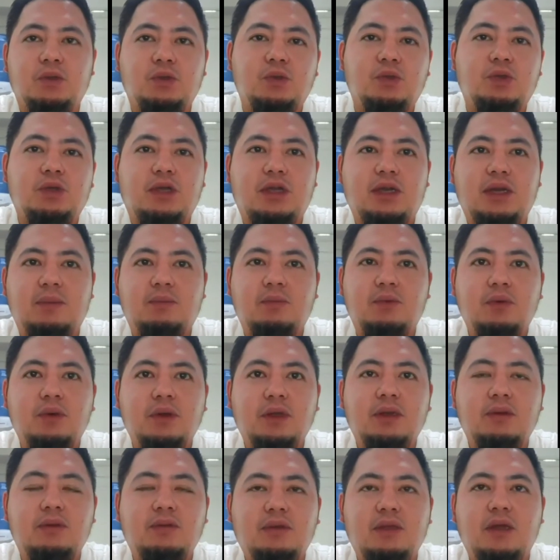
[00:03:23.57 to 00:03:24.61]
gusto sa
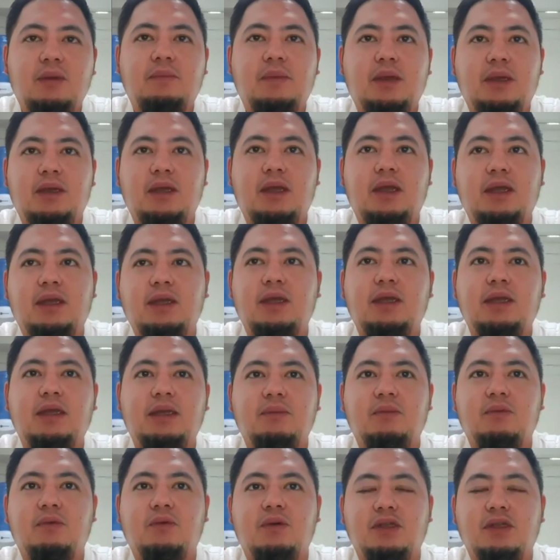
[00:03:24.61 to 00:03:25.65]
kinabuhi, unta may nahinay
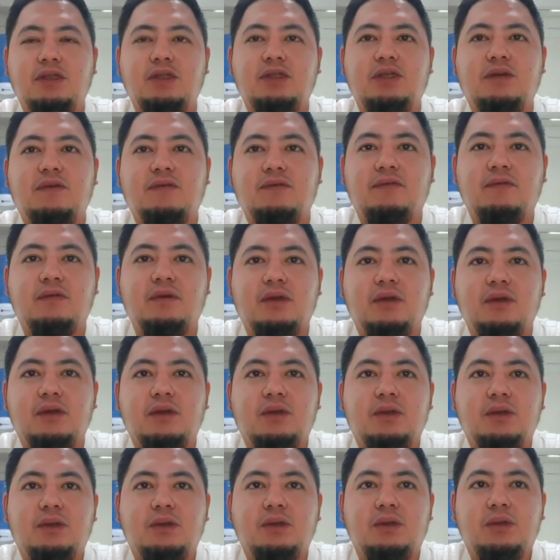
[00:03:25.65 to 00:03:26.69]
nimo achieve.
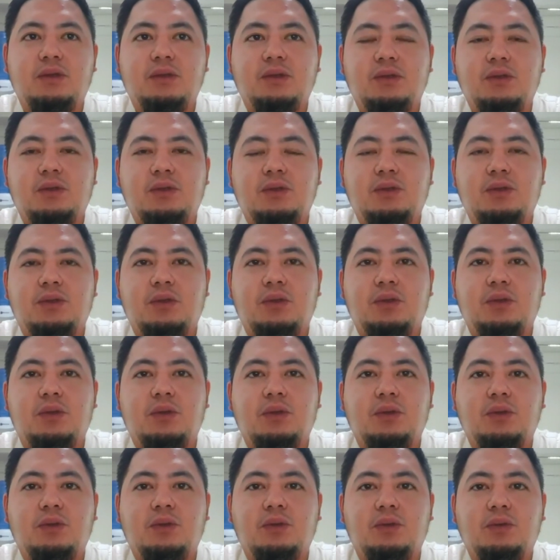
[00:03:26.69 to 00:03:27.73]

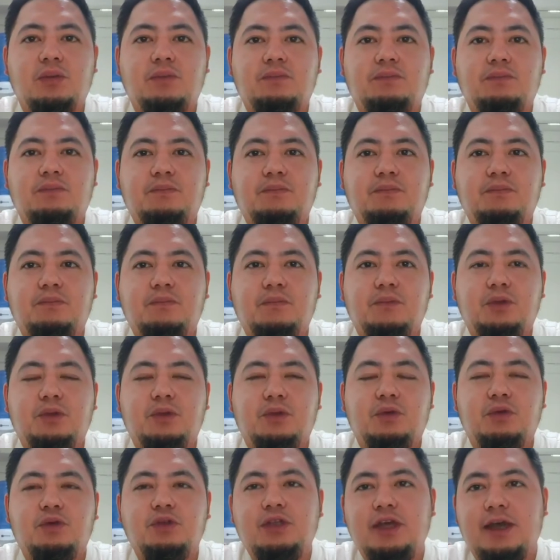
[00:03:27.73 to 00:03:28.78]
So,
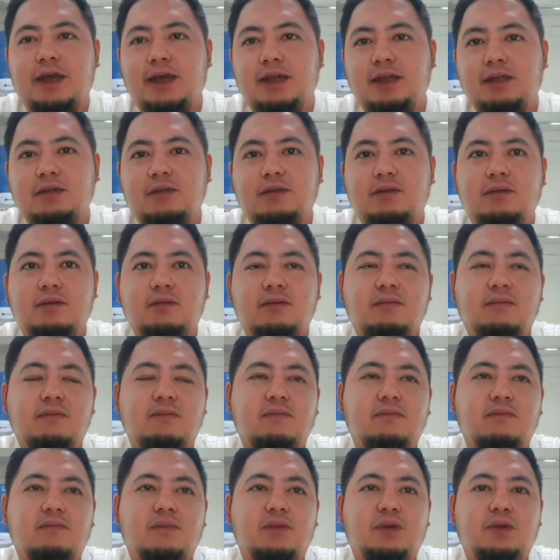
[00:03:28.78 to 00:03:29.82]
good health,
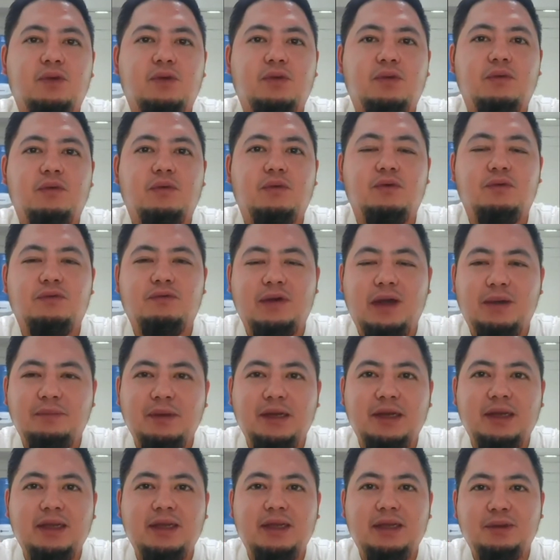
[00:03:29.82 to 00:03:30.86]
good
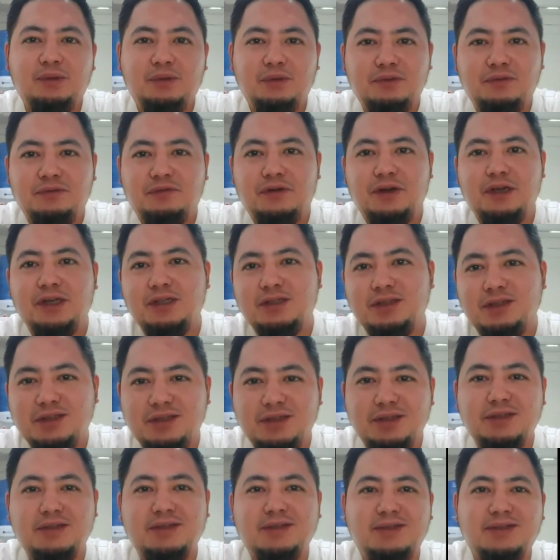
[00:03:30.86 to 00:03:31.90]
family and good
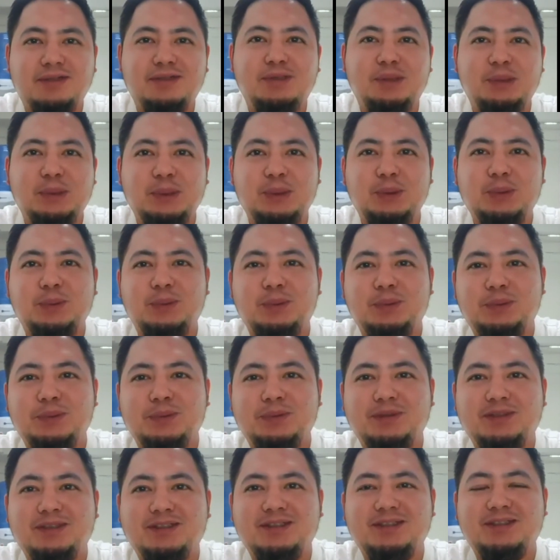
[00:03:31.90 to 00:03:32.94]
friends. So,
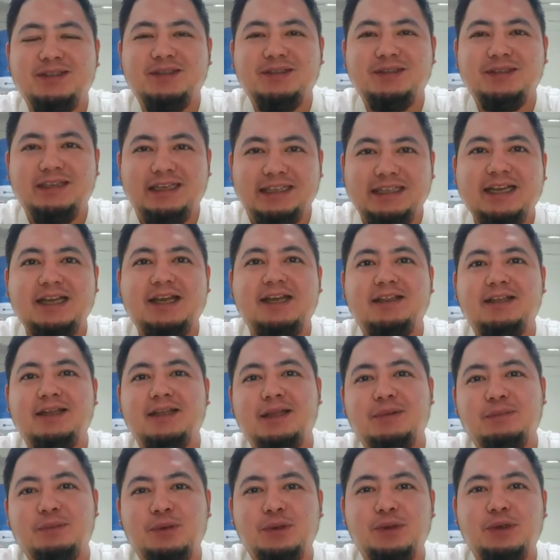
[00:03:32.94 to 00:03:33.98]

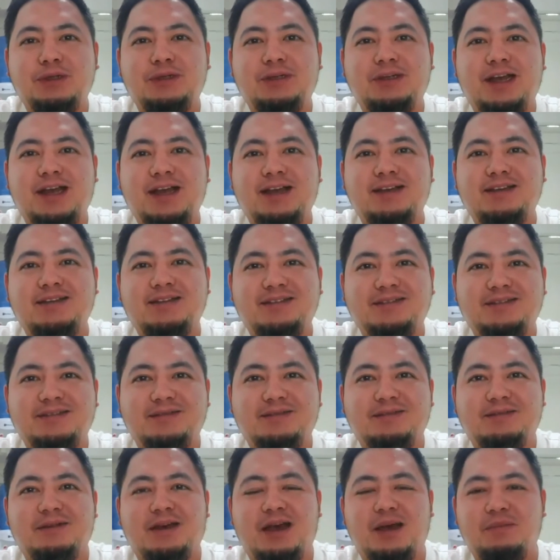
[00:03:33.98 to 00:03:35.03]
takita tapuhan, ha?
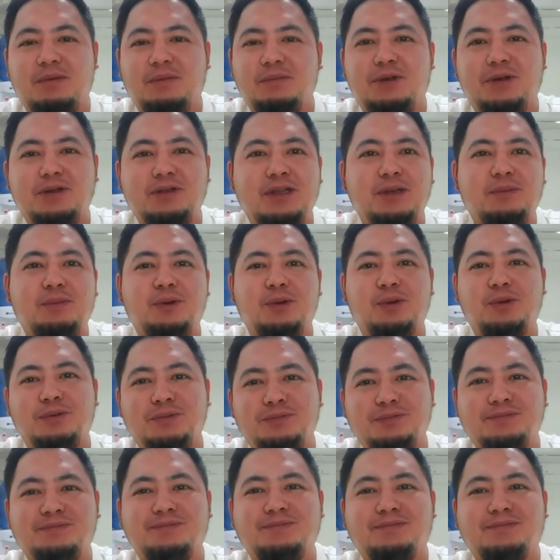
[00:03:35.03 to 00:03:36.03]
Happy birthday, bro.